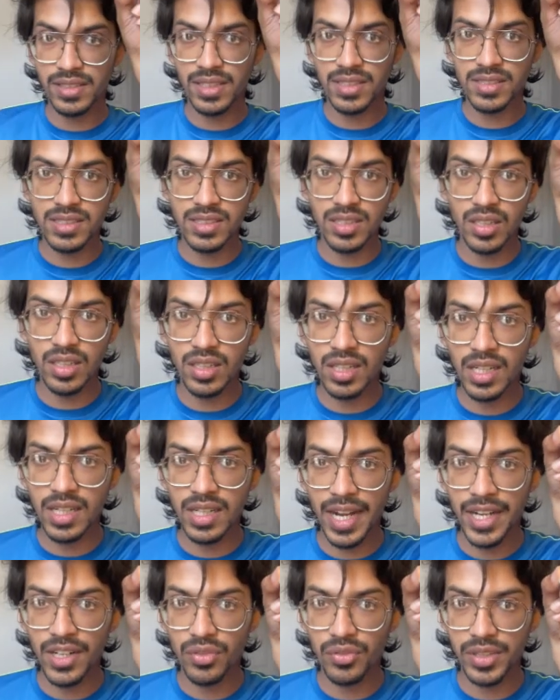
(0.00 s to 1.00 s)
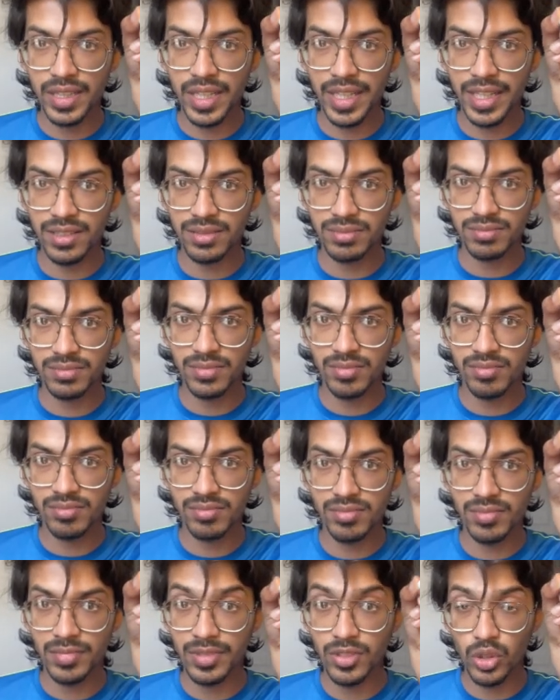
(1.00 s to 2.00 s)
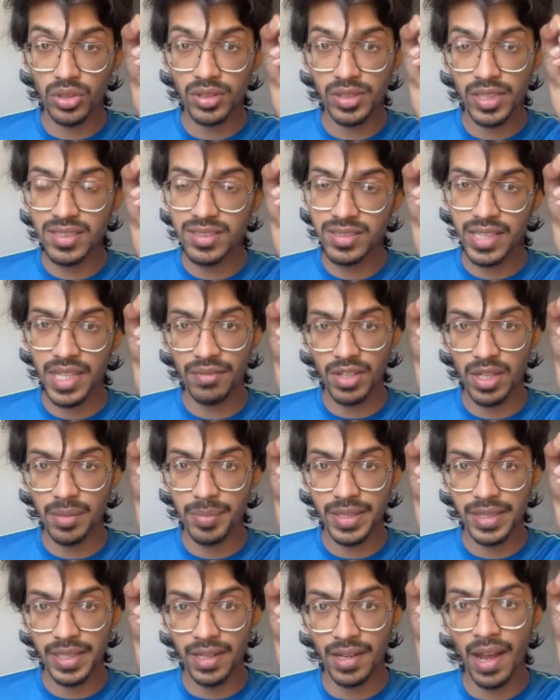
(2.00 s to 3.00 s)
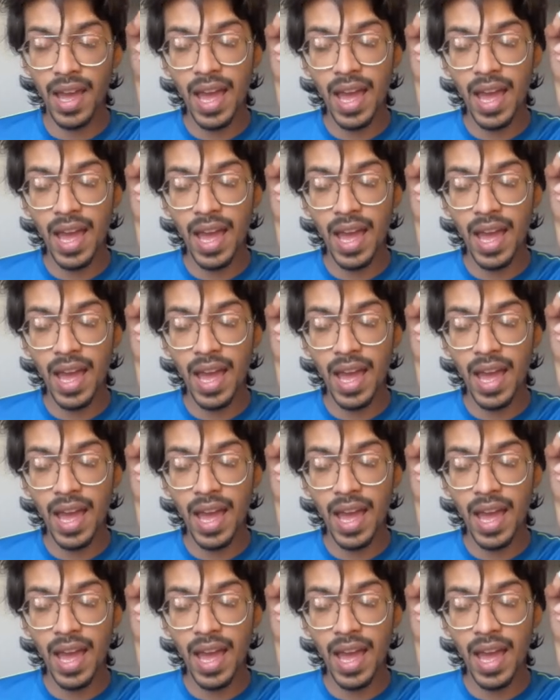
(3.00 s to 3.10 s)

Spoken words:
The circle kind of a thing. So this thing will be there,